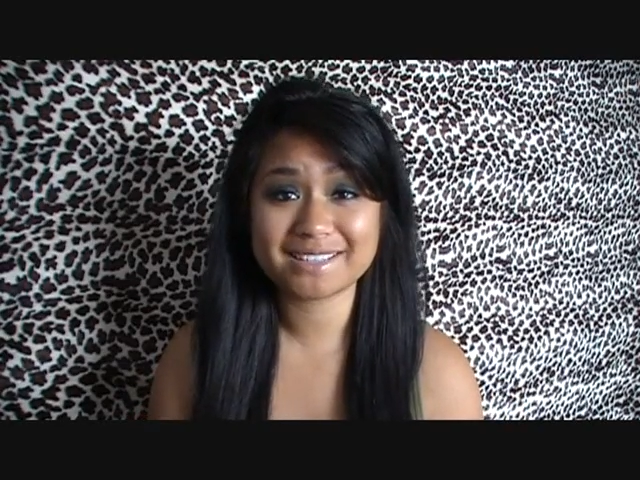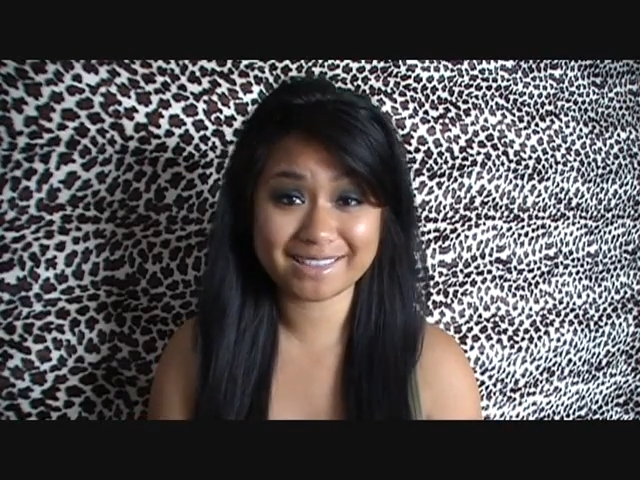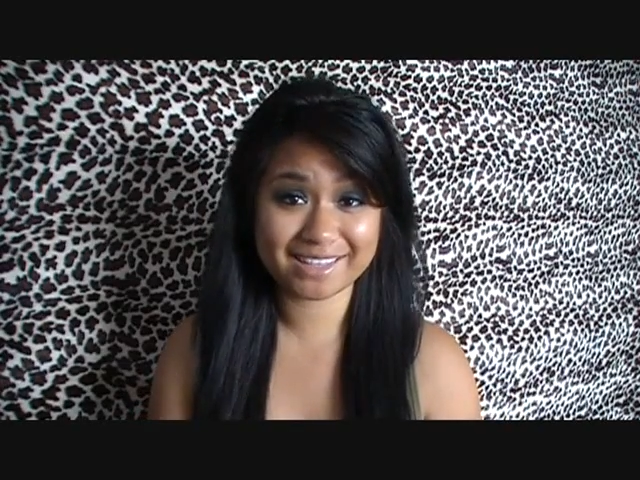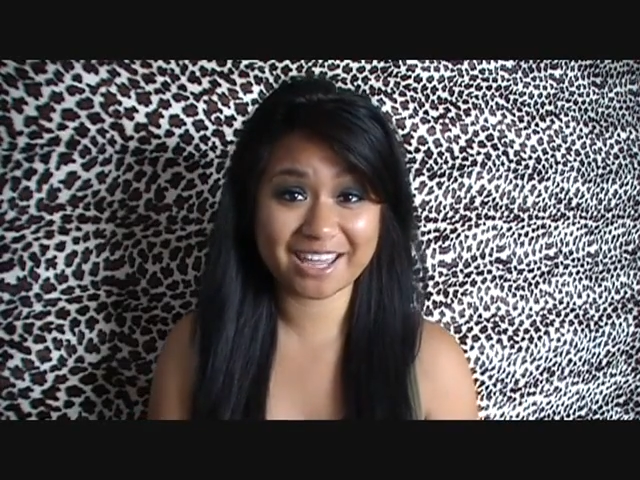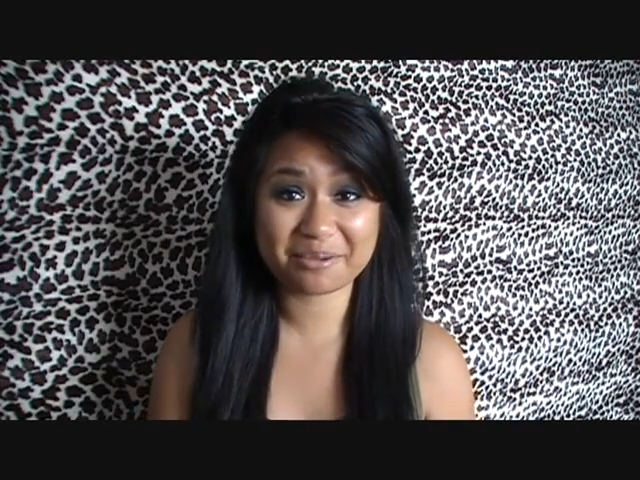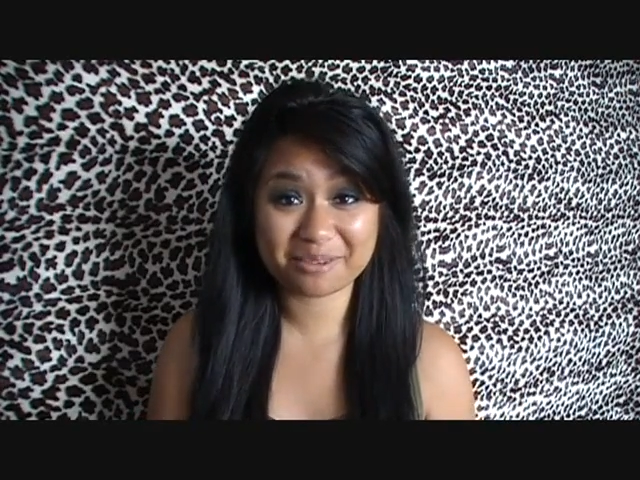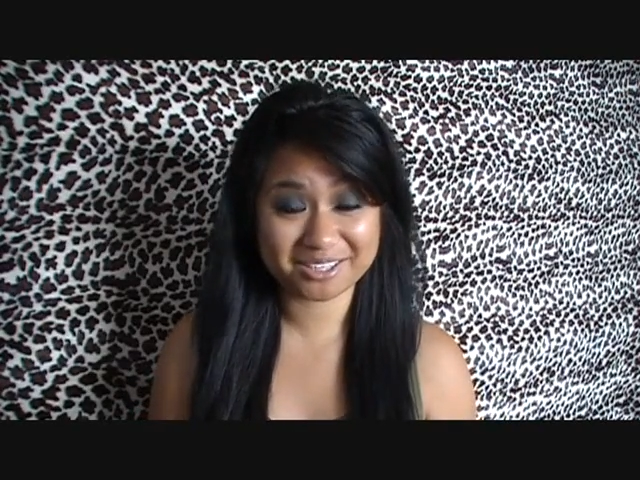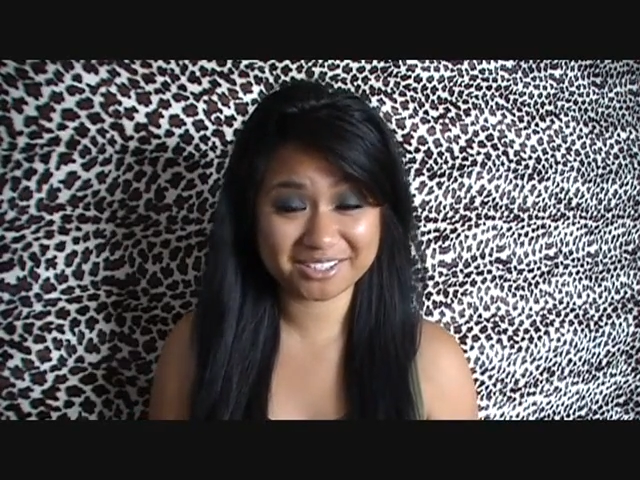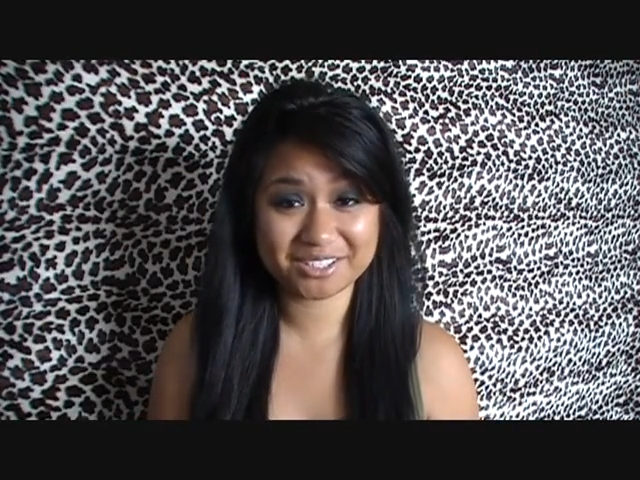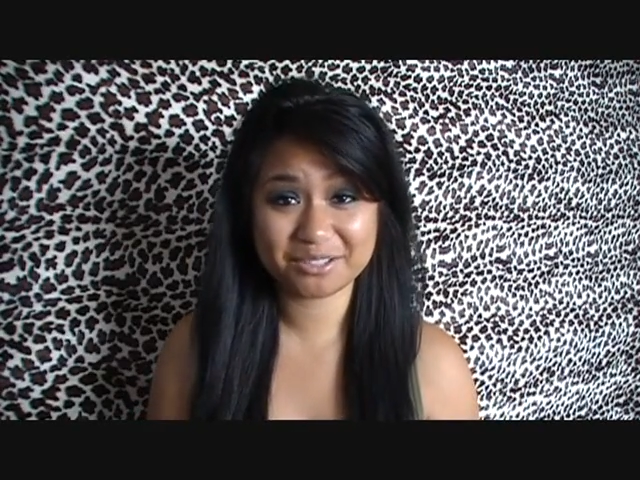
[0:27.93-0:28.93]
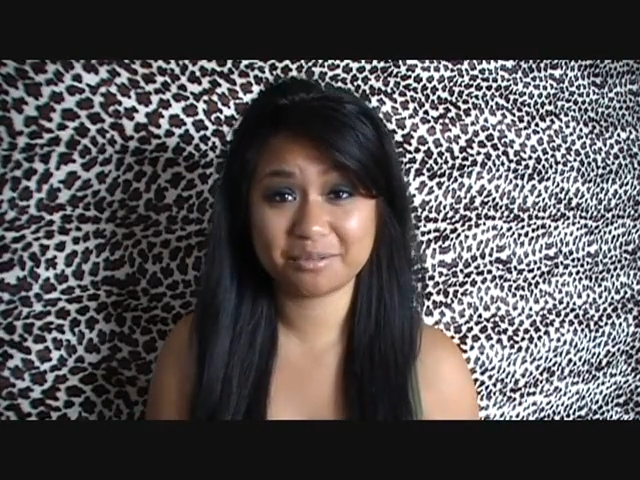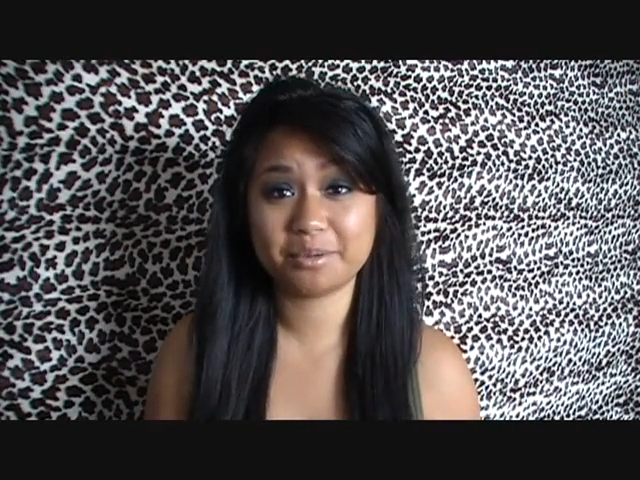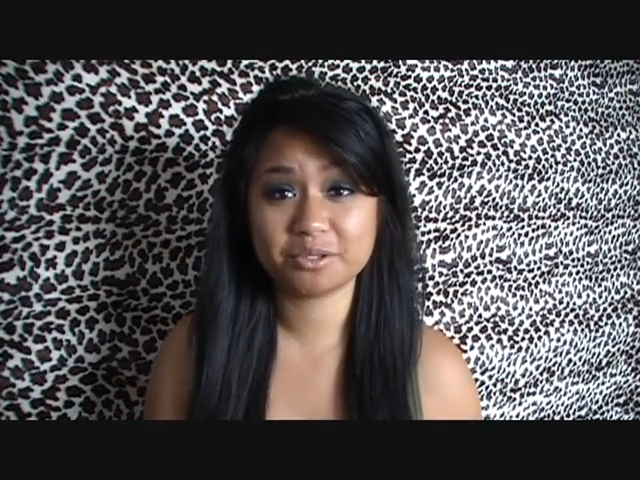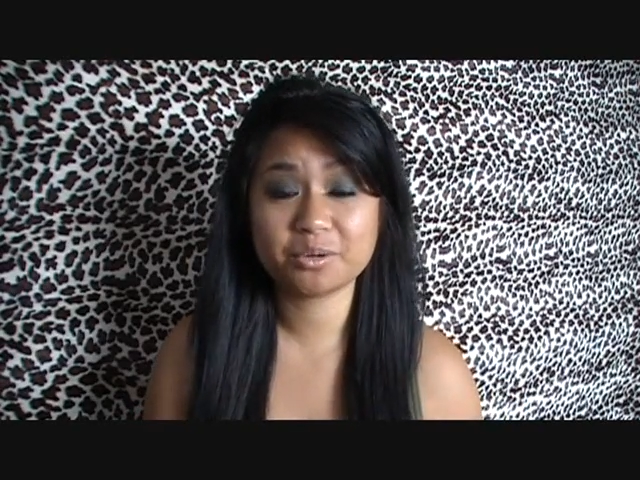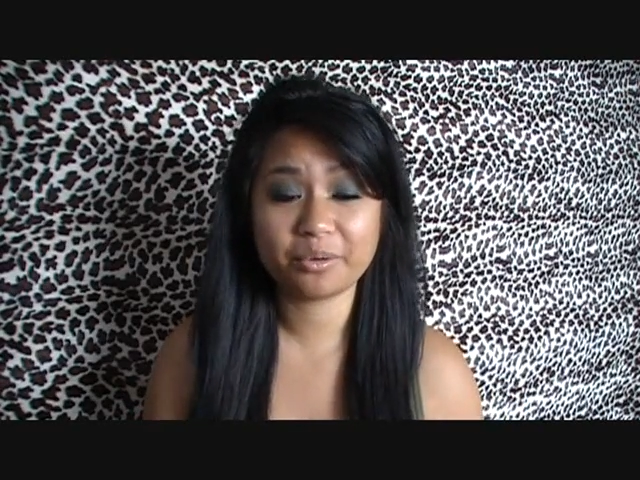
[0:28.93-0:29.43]
and that I wanted to do a
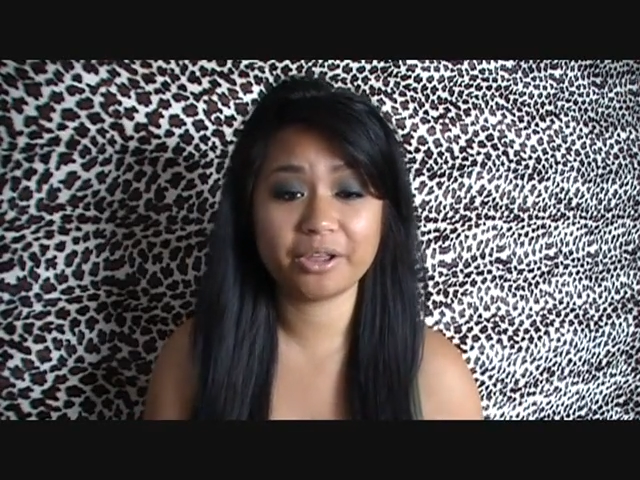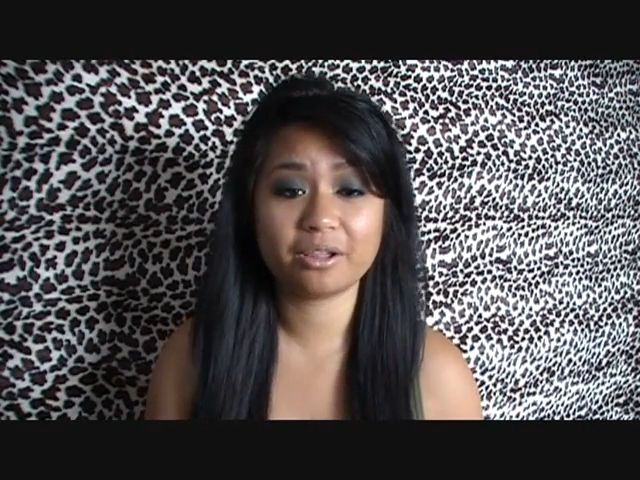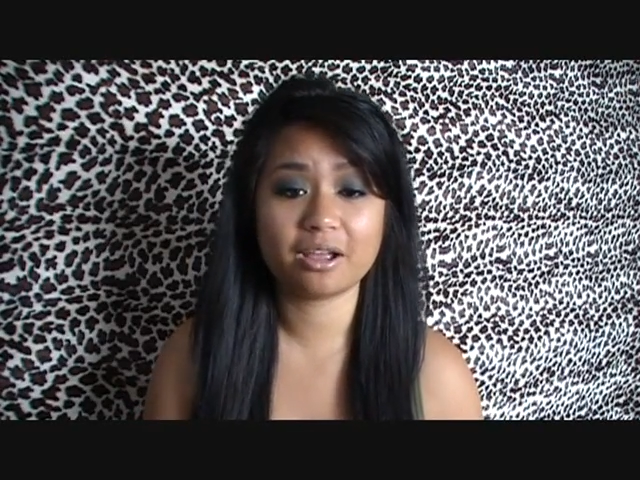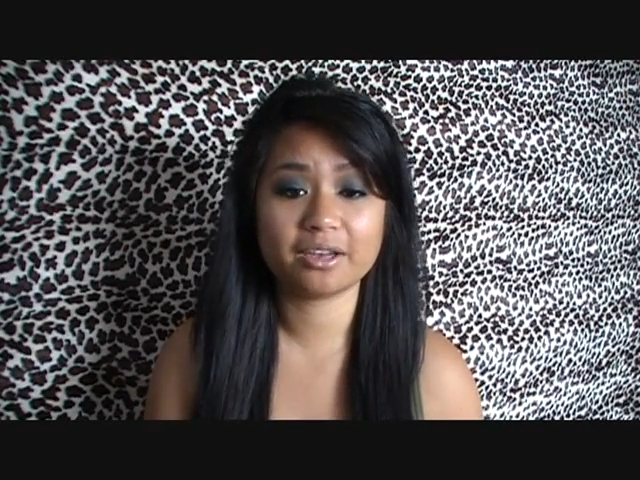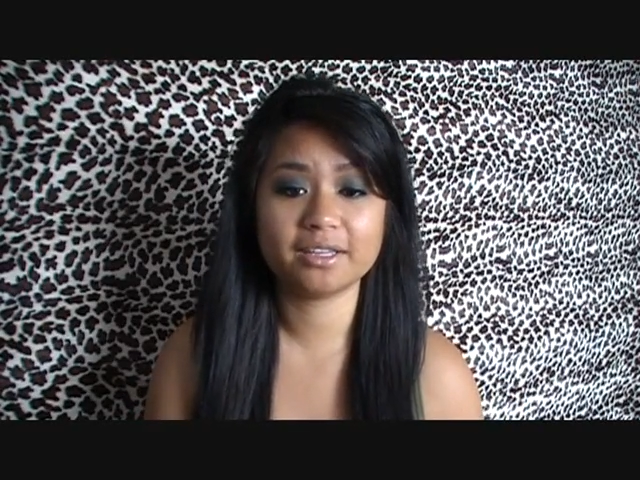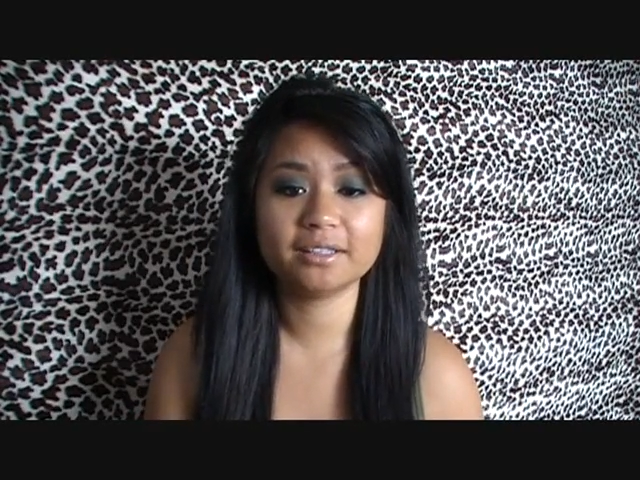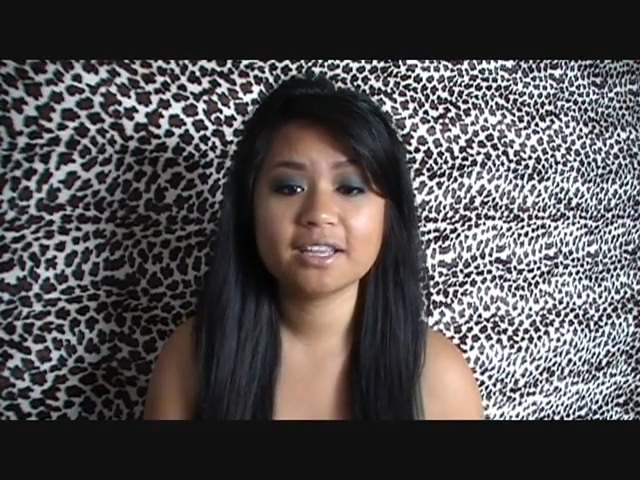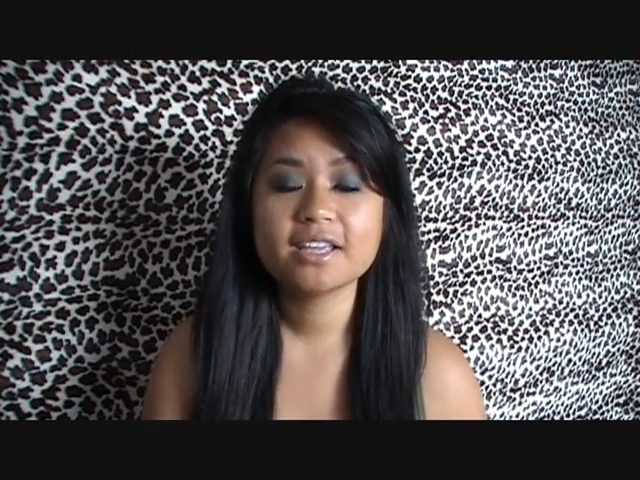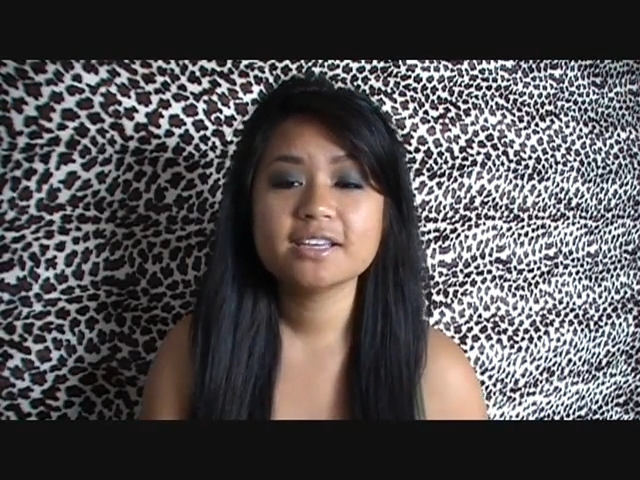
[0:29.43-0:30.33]
tutorial on it.